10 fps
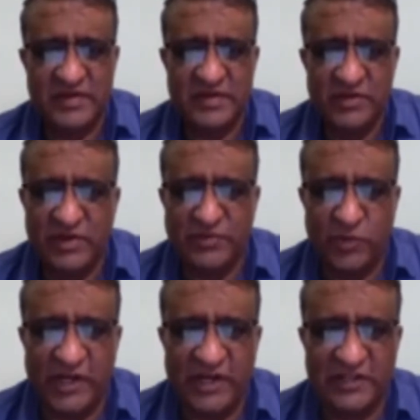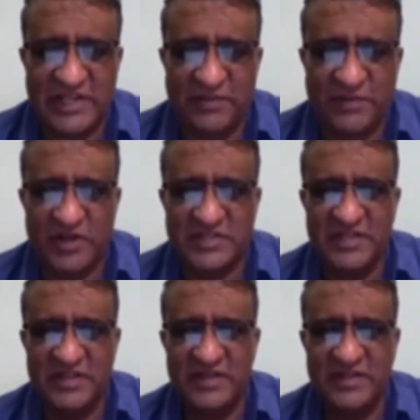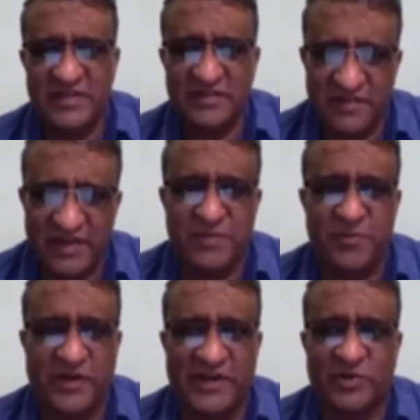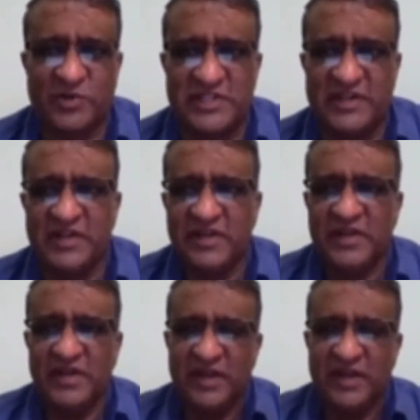Put it on the chat box. Very important question.